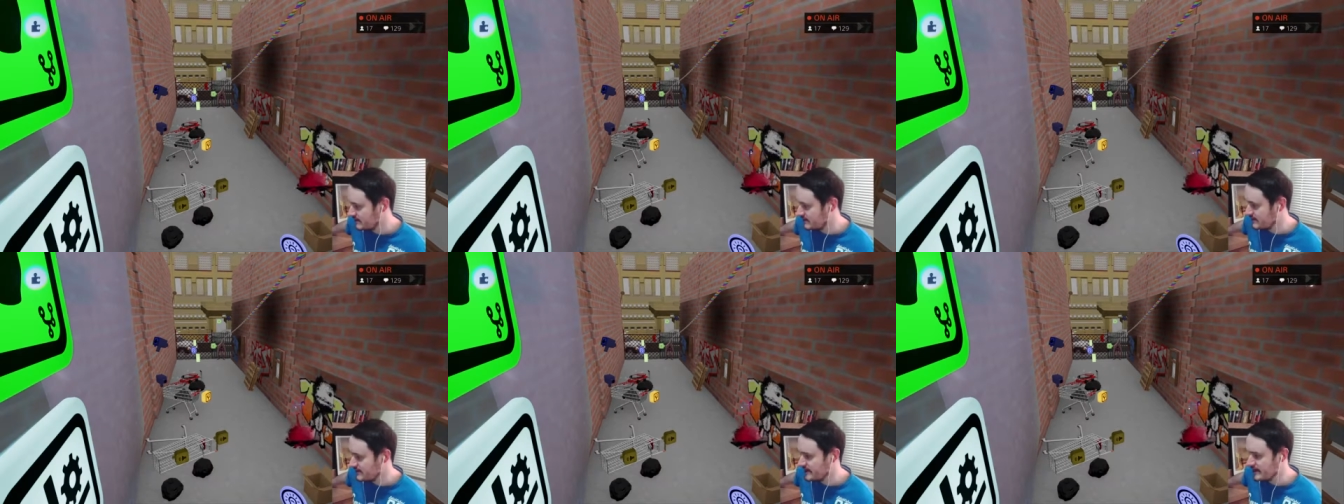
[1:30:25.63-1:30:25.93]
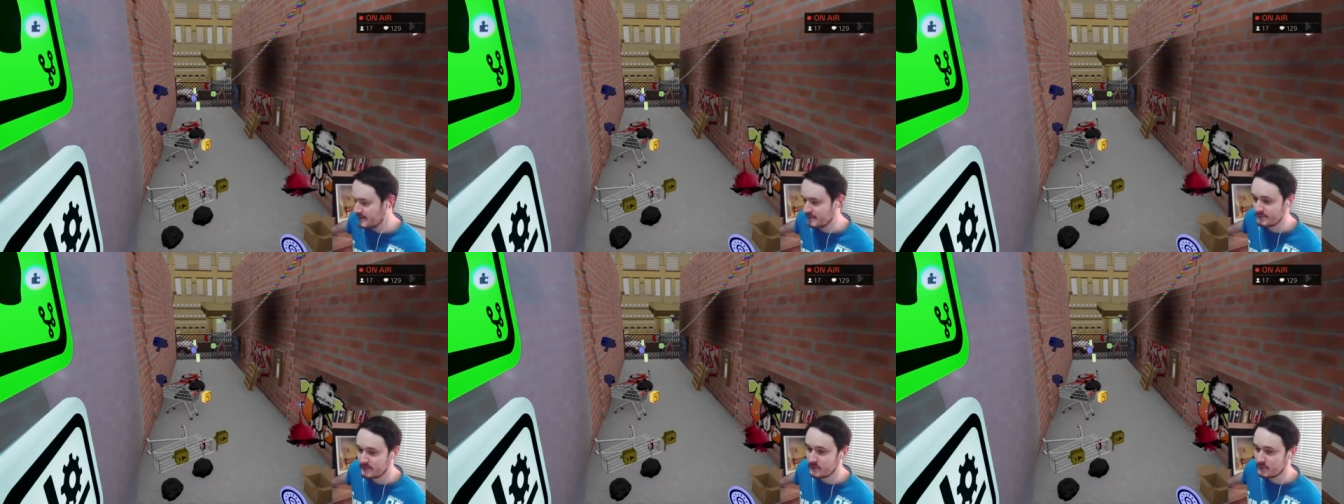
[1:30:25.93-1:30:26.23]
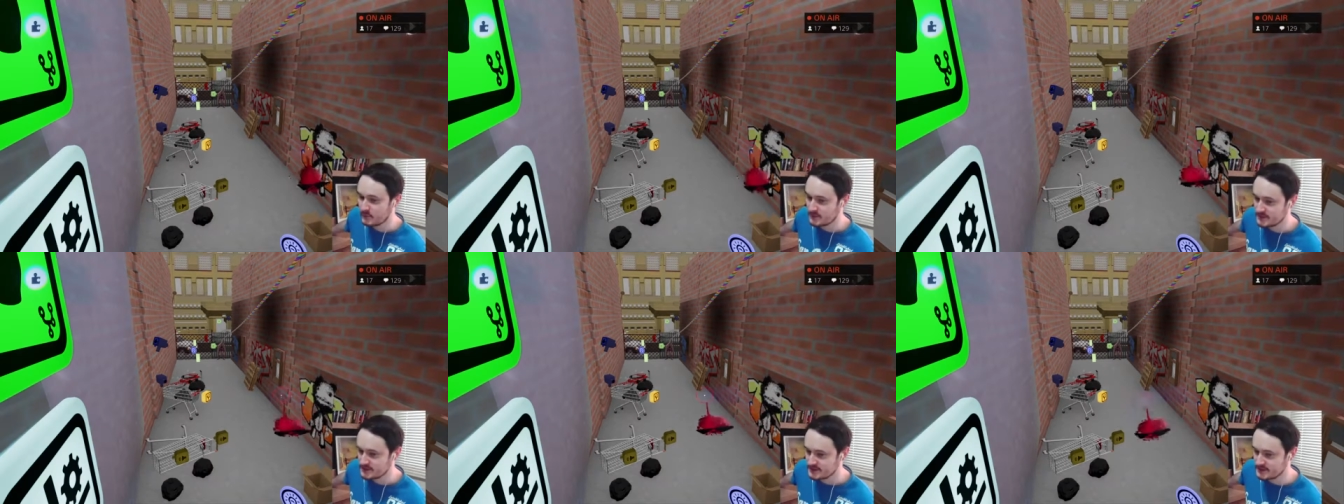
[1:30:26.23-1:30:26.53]
than that, of
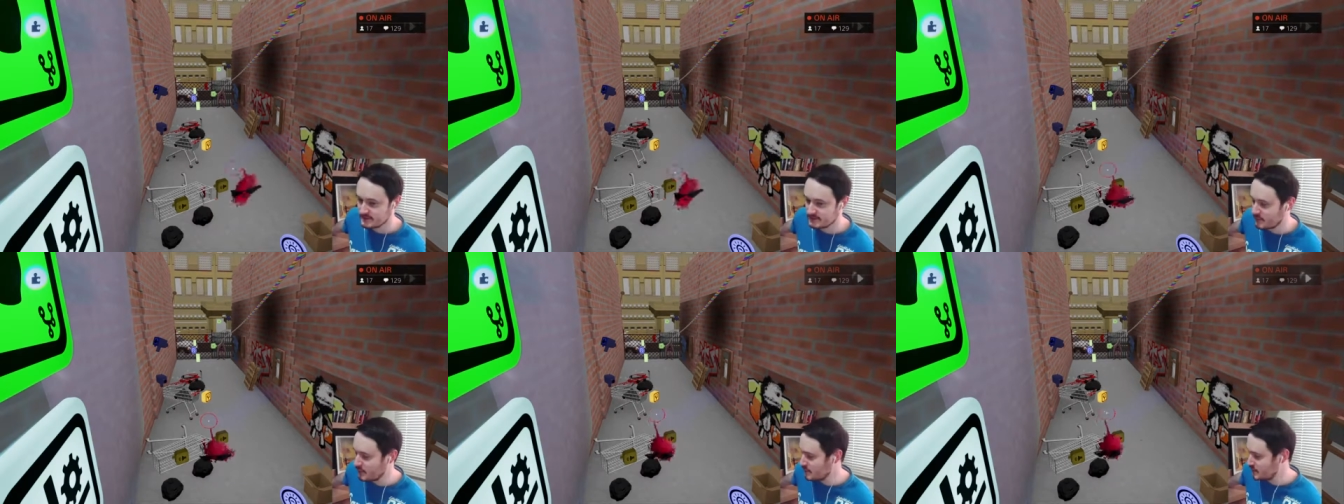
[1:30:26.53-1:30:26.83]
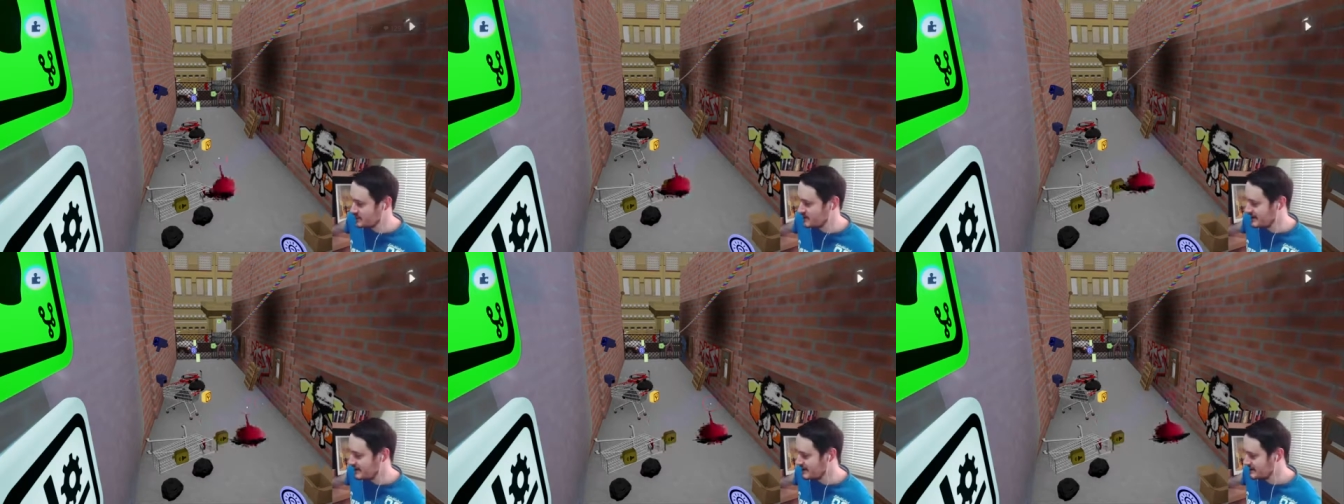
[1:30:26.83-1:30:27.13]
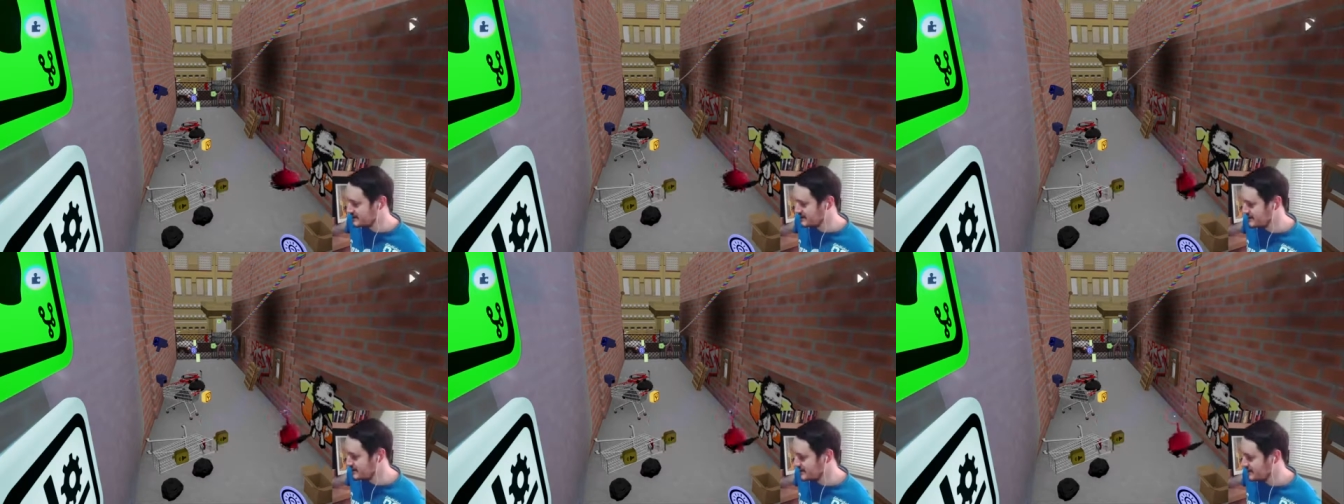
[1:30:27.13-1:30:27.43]
course. Of course it
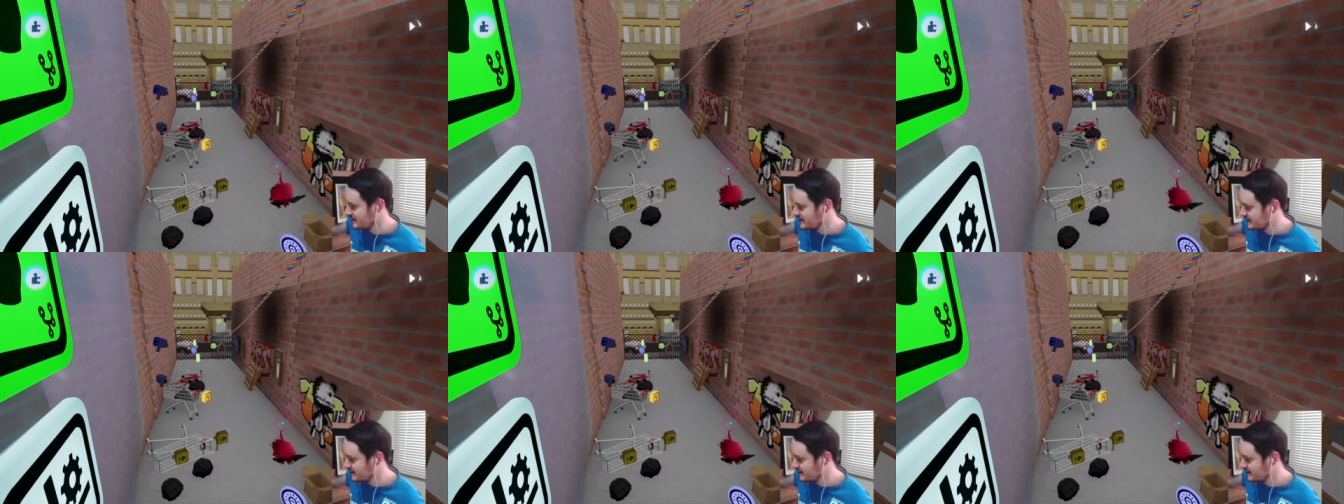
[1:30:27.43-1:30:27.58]
is.